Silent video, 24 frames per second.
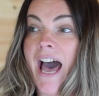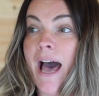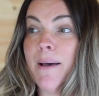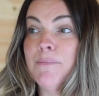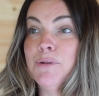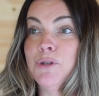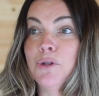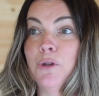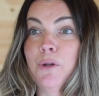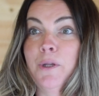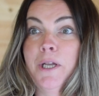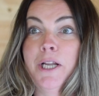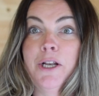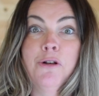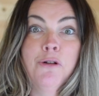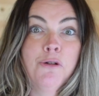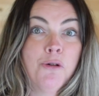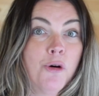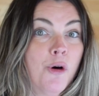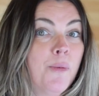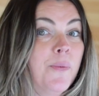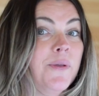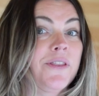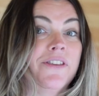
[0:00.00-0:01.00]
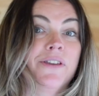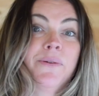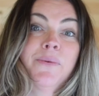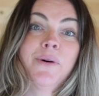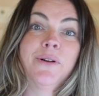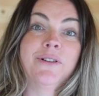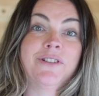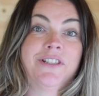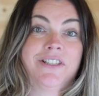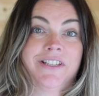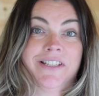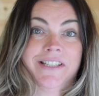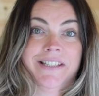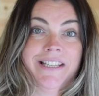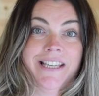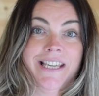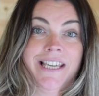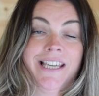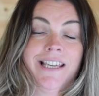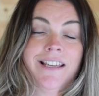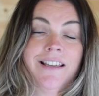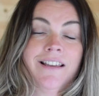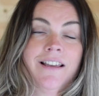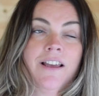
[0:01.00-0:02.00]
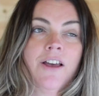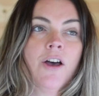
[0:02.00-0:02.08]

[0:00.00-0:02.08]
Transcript: absolutely nobody wants to see,